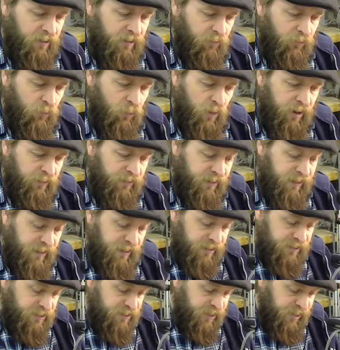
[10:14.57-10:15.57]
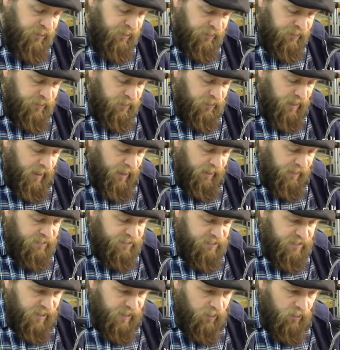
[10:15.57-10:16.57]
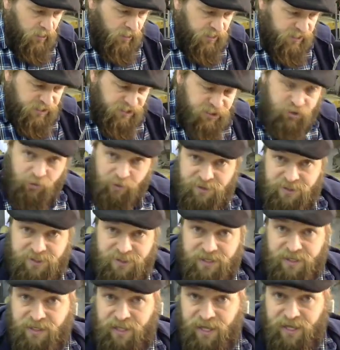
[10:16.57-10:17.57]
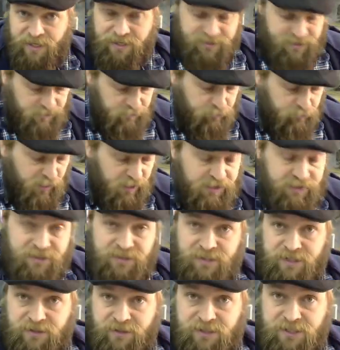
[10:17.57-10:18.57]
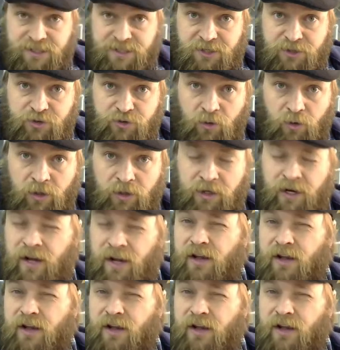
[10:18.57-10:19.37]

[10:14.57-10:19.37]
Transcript: where the interior lines, like all these joystick lines and buttons on this controller,